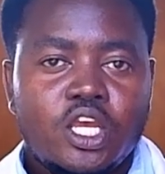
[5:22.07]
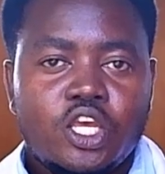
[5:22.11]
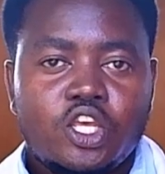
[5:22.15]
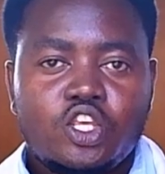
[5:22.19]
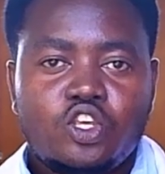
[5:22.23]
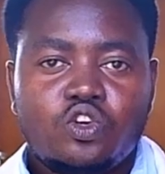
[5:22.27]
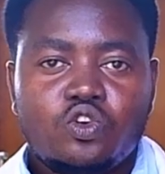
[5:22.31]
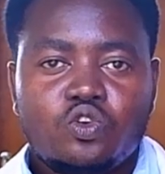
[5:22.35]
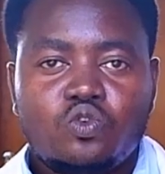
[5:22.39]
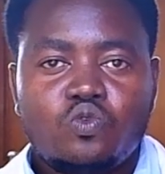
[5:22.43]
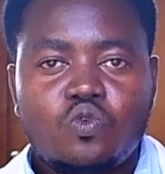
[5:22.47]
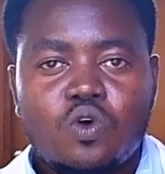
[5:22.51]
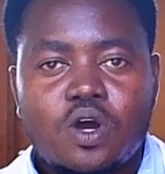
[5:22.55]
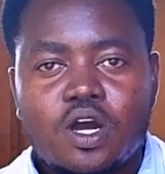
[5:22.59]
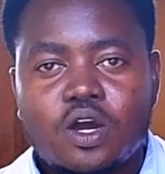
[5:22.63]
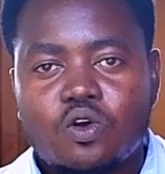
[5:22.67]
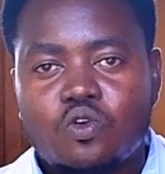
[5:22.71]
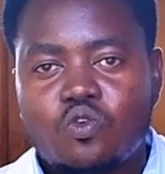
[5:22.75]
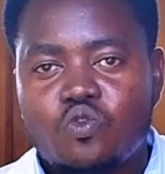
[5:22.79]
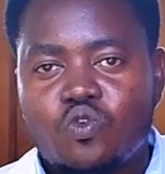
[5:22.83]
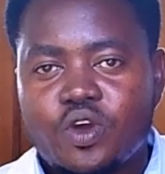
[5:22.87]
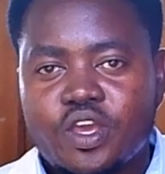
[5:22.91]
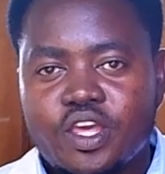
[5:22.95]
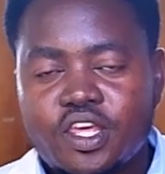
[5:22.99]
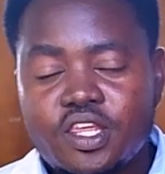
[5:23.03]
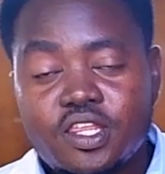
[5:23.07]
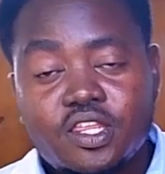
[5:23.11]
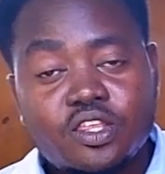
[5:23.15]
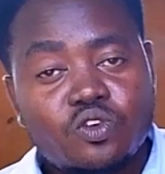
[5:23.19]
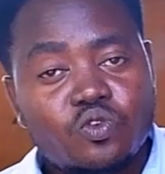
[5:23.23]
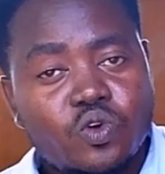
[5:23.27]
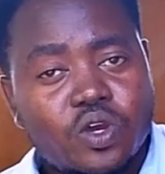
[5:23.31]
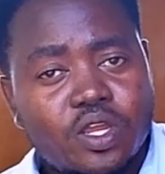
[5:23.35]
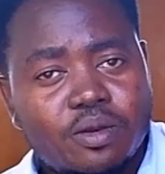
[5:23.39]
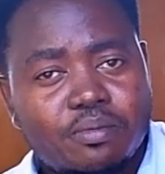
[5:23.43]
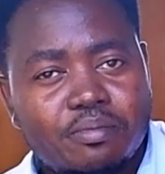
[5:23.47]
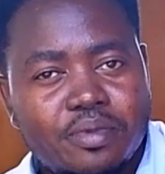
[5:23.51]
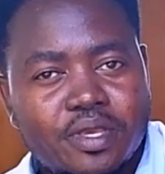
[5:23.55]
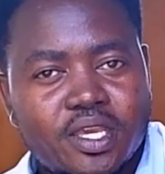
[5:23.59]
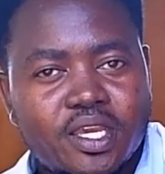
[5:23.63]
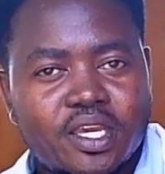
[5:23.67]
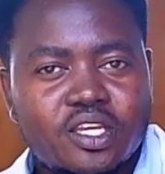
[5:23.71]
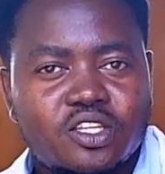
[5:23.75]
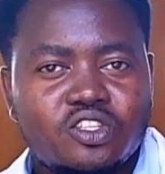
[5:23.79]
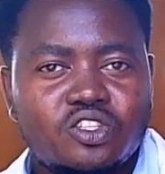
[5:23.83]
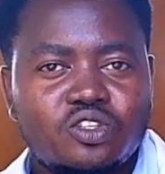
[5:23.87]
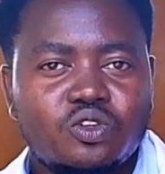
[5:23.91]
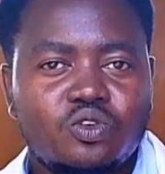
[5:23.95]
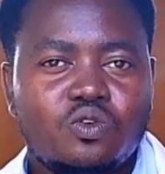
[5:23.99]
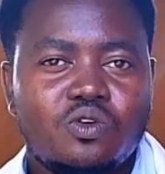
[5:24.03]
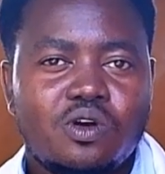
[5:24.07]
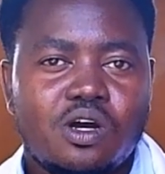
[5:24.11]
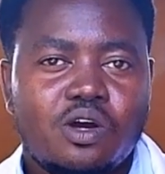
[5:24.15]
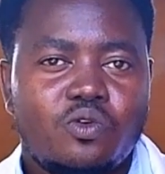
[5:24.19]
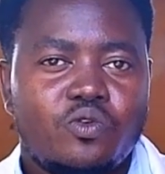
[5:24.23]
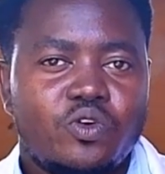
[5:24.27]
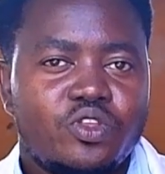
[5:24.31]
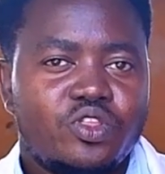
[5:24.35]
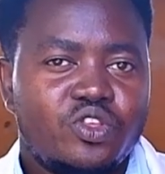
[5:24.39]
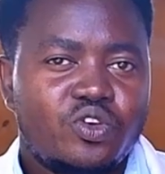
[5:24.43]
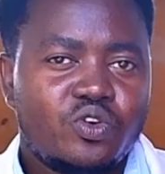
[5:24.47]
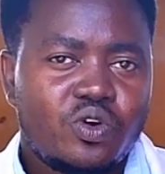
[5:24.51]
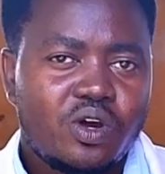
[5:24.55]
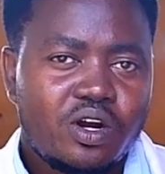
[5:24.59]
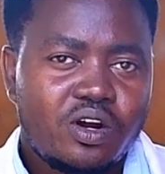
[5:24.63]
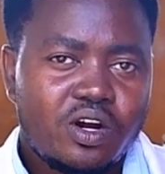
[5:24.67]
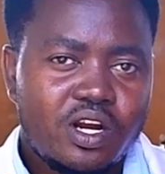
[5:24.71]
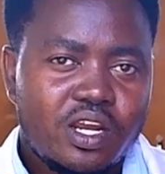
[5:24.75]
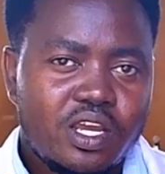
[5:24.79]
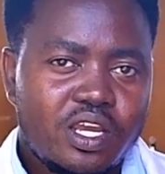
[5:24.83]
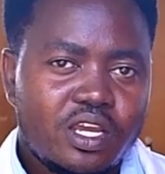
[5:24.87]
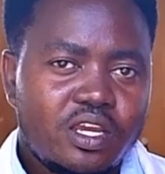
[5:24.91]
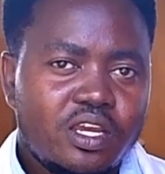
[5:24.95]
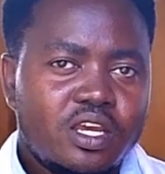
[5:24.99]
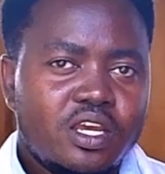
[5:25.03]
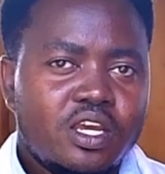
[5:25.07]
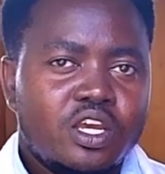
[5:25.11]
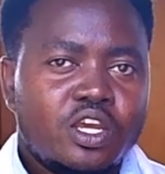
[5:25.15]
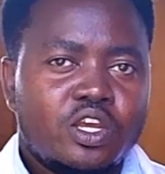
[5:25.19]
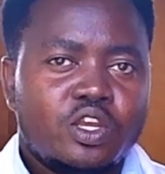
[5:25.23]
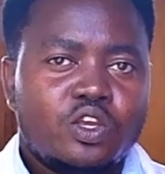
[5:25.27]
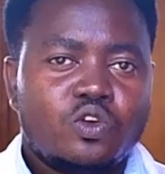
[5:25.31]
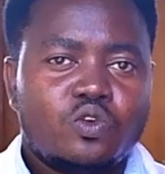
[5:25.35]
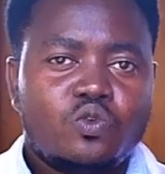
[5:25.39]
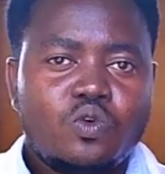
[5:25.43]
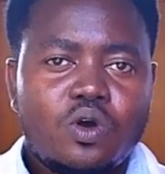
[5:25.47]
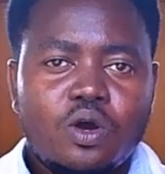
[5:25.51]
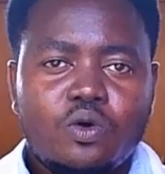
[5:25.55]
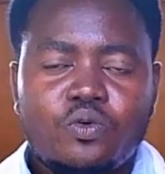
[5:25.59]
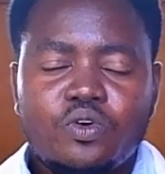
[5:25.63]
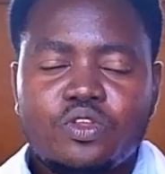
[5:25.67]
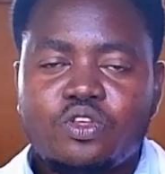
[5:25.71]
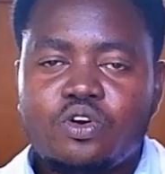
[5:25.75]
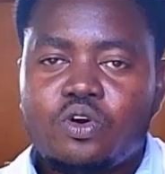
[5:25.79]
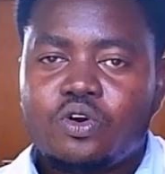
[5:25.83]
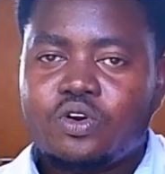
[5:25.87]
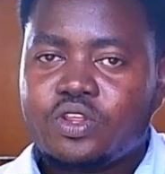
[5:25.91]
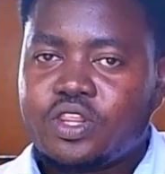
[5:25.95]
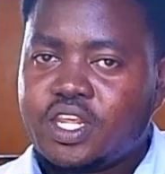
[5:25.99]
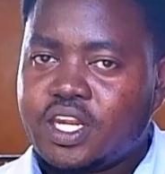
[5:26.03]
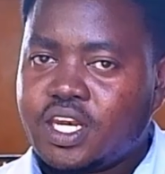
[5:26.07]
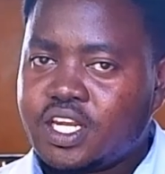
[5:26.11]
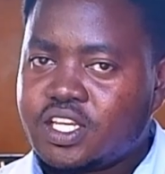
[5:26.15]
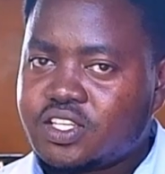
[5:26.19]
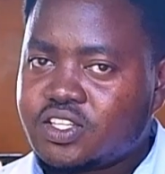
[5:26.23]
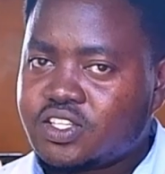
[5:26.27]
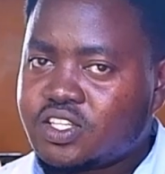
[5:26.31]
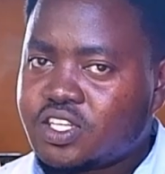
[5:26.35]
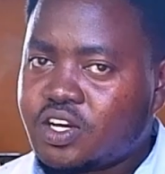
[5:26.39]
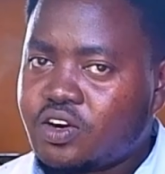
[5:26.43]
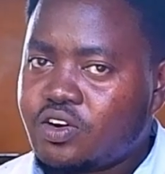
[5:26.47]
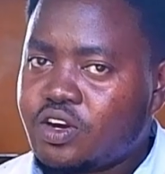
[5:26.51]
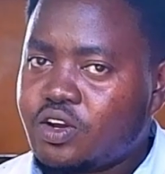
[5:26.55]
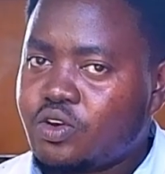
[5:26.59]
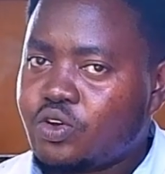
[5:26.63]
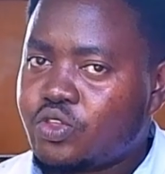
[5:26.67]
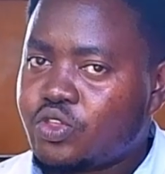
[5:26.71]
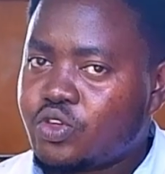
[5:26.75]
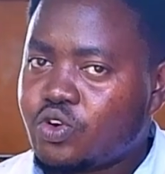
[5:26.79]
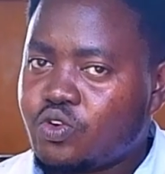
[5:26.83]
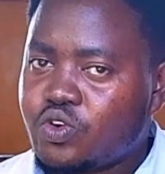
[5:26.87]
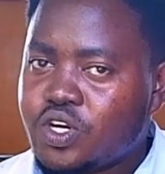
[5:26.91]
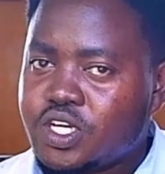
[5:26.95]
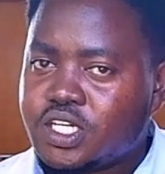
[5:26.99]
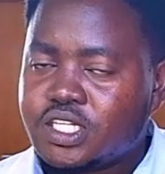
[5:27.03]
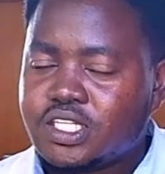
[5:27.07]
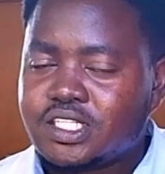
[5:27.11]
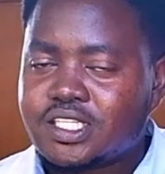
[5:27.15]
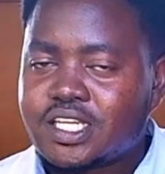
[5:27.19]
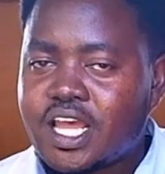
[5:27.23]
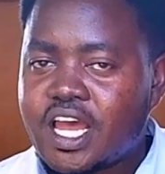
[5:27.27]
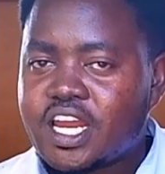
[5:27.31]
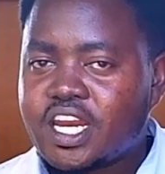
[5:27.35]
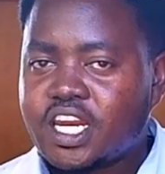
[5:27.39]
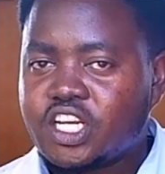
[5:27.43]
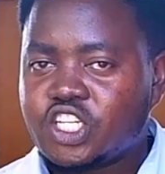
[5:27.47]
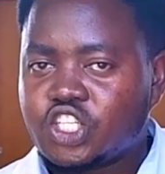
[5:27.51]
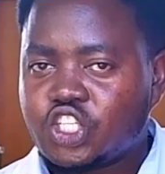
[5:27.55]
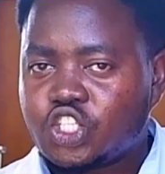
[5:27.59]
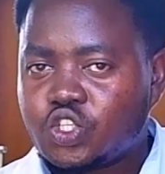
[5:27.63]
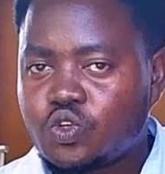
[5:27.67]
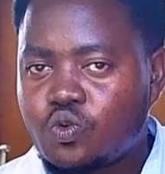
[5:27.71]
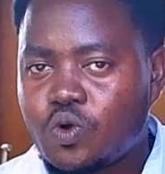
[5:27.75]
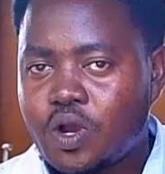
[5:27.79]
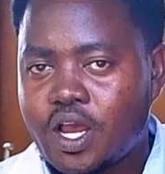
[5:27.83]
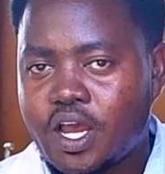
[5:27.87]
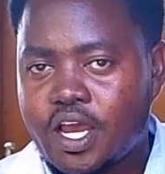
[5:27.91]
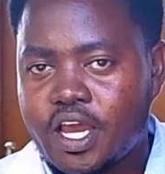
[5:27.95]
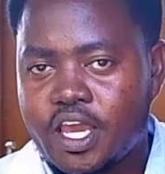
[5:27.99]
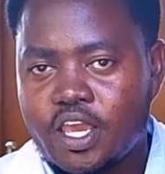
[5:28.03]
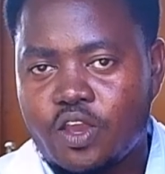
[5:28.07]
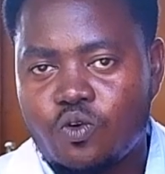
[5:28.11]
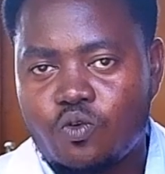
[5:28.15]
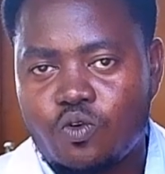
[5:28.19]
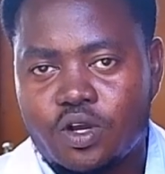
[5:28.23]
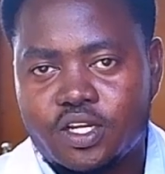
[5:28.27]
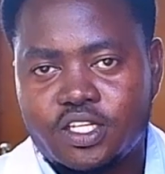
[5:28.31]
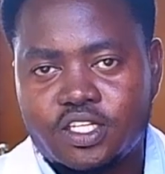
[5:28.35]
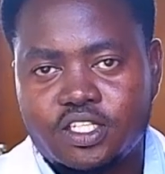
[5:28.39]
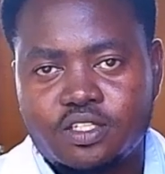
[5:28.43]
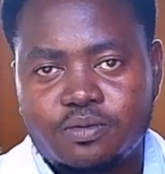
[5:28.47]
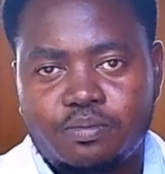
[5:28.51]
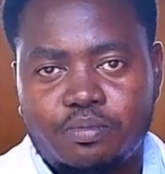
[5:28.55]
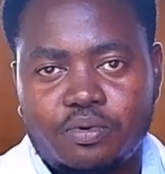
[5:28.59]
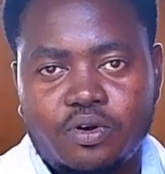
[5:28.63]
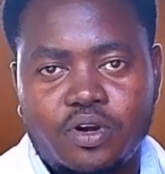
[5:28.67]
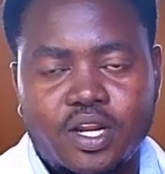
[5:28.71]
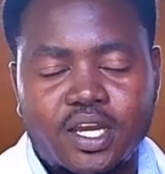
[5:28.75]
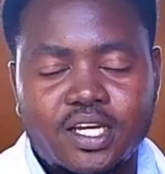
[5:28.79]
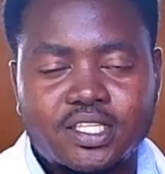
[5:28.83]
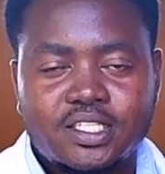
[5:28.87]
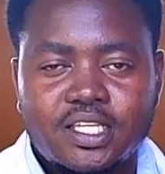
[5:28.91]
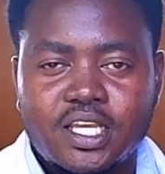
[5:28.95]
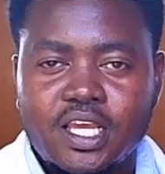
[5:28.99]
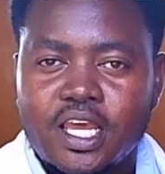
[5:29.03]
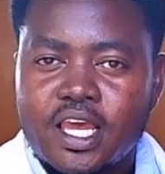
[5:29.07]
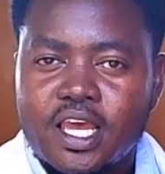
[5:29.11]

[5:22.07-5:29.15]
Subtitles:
You'd work with UNBS, you'd work with URA, you'd work with all the necessary authorities and ensure high-quality products.